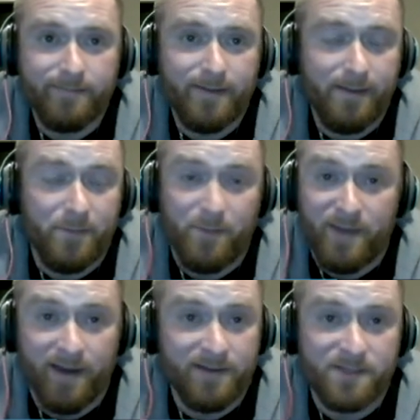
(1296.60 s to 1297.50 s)
To be
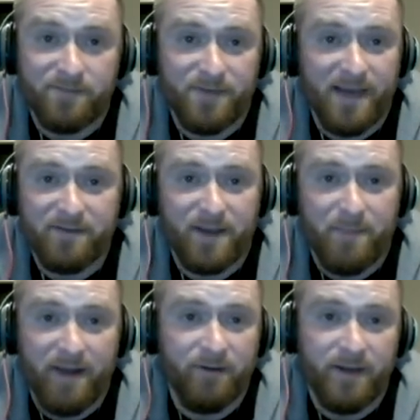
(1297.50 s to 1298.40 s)
honest, if you have
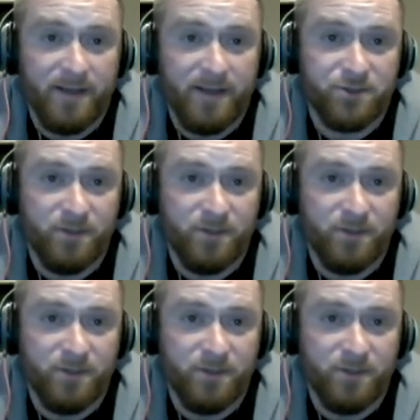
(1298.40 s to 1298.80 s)
Kamara as your